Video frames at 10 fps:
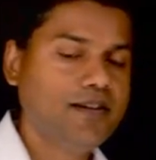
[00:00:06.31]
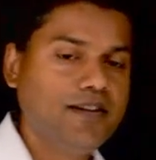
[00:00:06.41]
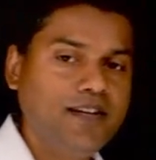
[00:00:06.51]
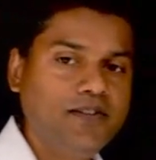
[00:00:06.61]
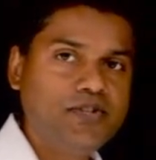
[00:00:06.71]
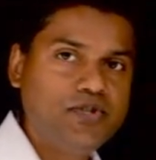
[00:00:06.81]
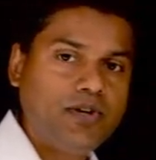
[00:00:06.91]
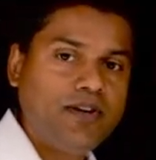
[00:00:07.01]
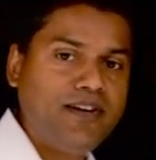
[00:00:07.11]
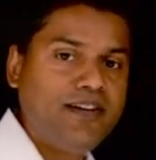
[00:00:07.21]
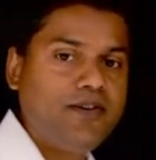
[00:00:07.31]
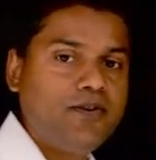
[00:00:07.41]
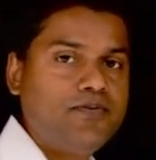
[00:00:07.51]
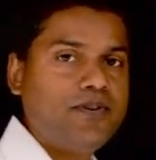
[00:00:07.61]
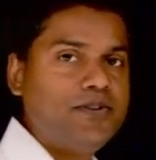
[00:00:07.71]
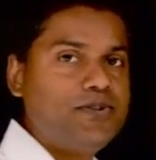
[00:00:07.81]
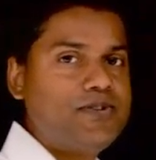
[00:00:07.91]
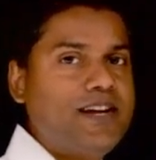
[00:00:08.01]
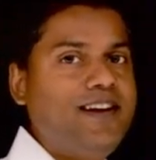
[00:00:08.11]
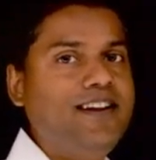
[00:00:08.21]
in this journey of
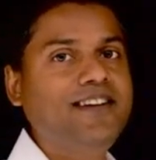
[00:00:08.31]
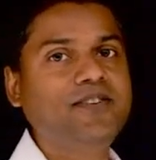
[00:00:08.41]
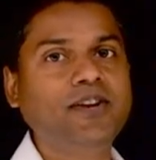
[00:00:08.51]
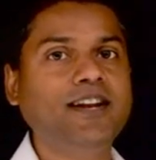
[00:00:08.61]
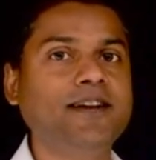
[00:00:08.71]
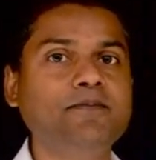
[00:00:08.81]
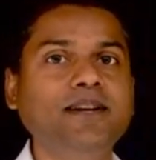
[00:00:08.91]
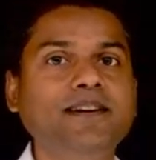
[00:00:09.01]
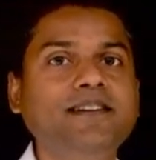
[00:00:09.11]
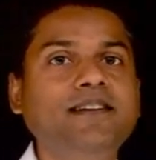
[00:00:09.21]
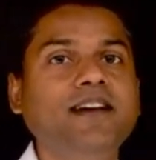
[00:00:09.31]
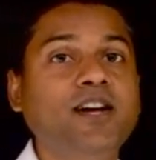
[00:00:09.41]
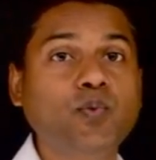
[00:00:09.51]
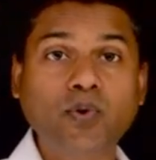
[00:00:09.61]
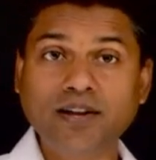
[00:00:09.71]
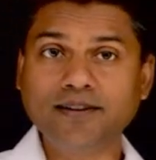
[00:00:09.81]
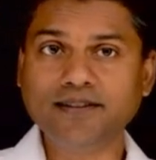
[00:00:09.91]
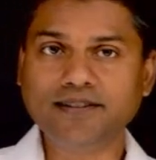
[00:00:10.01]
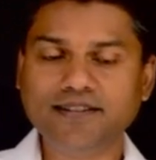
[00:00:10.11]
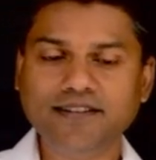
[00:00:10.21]
understanding reliability and
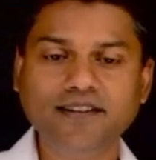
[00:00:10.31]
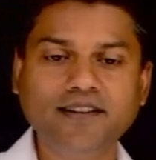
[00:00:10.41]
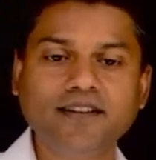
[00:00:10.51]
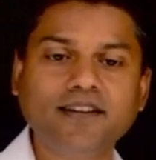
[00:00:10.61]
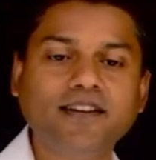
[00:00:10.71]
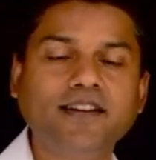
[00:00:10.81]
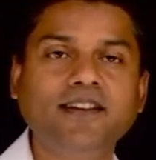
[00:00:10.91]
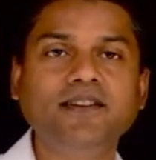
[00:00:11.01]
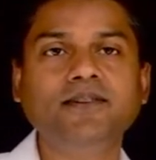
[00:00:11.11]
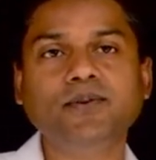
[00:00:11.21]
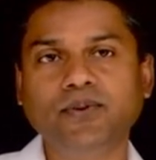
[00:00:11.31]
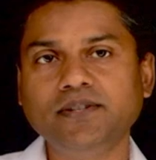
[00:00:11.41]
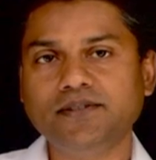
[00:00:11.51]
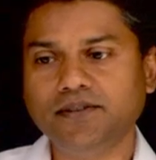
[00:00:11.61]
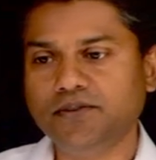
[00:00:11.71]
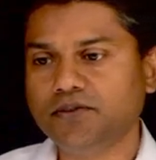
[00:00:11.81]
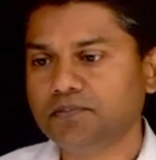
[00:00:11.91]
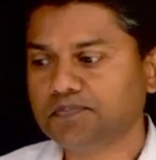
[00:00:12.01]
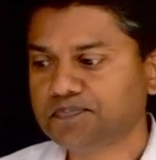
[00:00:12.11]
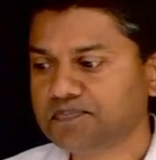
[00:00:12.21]
validity in research.
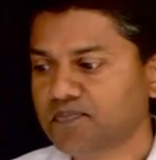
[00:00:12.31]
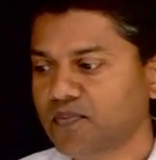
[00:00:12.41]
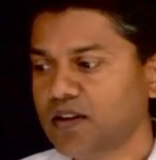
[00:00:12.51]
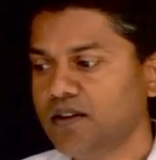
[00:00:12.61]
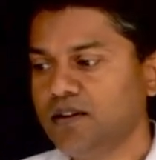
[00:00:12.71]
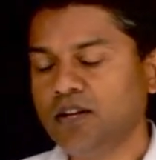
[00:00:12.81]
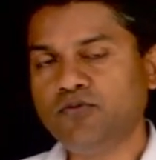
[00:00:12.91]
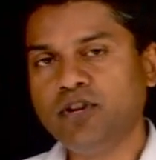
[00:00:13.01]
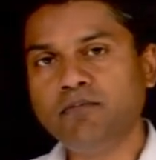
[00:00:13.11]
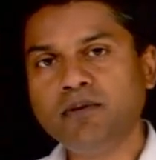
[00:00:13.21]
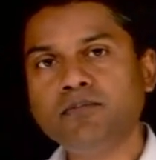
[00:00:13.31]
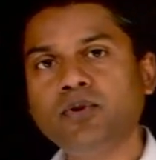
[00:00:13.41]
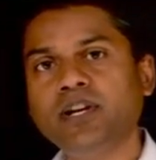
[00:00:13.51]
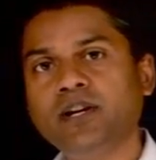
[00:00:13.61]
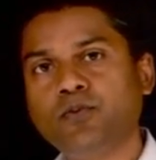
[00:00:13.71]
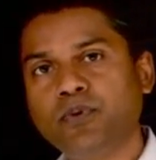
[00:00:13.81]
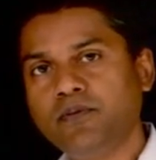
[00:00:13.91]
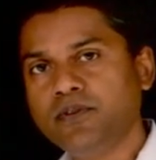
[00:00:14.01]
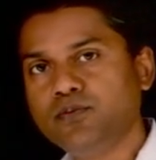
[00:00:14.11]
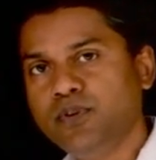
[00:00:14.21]
If you remember in our
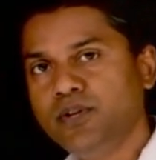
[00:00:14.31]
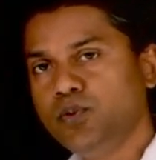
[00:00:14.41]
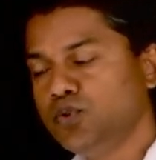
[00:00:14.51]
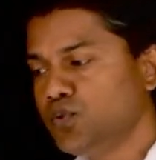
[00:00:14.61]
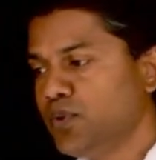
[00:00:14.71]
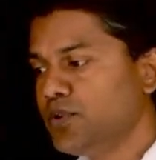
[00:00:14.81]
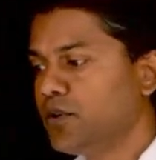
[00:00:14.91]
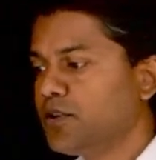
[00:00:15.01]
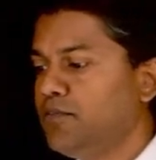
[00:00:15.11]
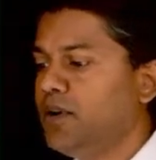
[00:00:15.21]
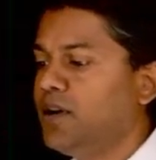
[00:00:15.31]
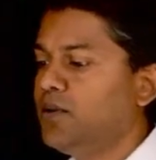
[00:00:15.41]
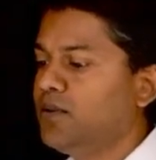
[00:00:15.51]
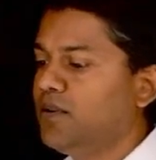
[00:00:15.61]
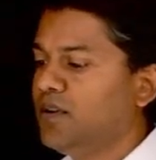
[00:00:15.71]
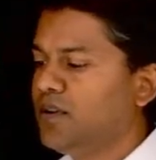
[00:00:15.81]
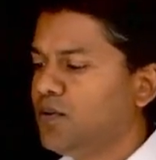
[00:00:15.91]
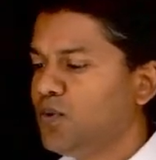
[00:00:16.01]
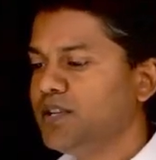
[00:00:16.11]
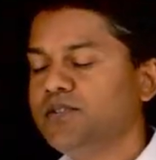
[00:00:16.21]
previous videos, we talked about
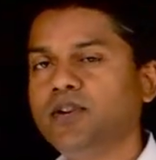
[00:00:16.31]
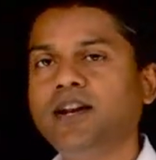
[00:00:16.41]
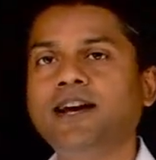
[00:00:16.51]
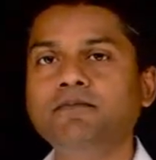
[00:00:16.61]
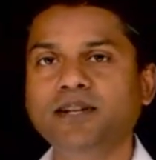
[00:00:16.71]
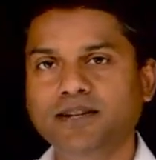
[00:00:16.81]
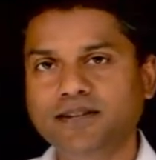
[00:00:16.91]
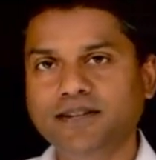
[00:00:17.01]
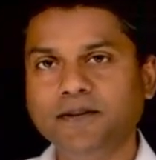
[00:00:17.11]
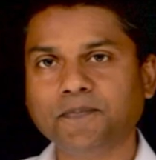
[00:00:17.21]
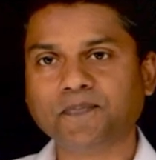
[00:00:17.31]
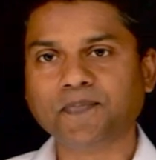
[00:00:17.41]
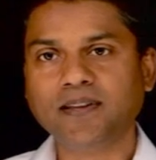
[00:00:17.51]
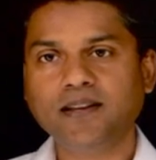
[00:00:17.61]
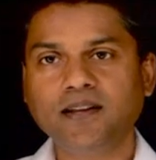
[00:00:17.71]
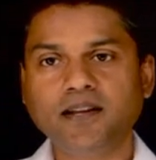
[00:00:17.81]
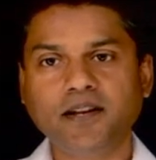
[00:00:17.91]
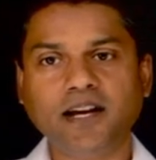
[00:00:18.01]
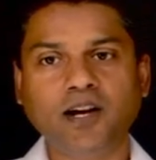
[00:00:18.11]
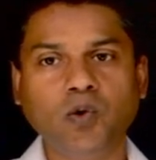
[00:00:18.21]
what is reliability.
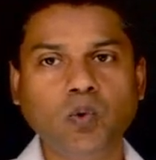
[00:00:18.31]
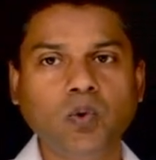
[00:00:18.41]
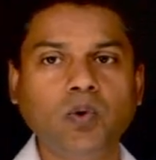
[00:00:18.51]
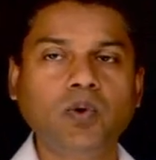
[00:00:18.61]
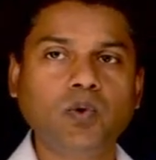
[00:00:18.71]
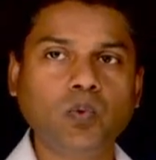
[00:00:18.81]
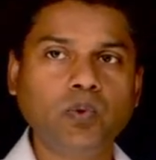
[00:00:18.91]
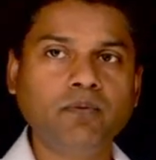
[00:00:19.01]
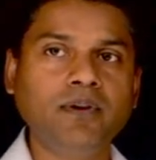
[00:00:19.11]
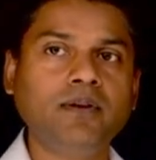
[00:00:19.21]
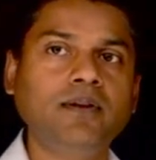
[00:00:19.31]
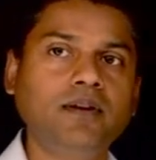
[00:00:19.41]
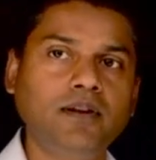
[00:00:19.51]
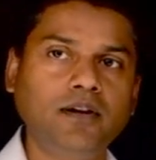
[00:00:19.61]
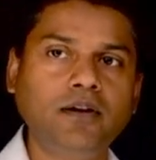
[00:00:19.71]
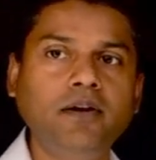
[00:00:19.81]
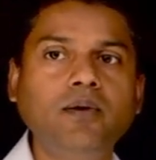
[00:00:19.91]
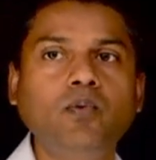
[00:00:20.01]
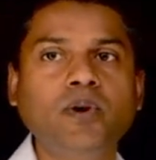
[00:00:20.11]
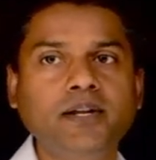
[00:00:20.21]
Now we will learn
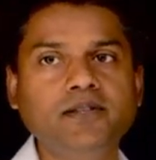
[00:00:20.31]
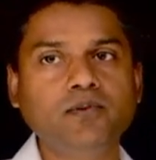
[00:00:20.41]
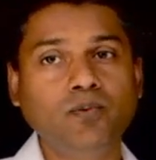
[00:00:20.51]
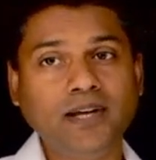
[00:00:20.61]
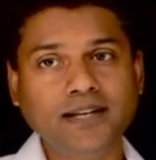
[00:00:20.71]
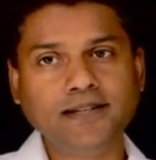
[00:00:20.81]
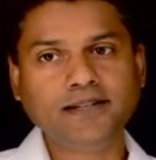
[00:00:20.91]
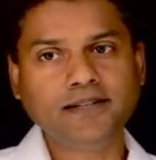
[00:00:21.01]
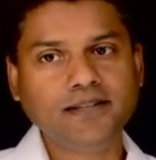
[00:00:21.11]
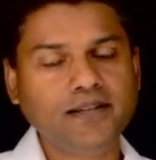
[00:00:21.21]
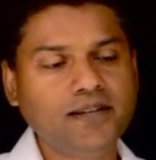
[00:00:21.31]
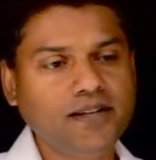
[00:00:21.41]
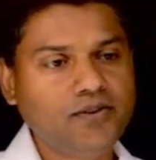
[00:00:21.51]
what is validity in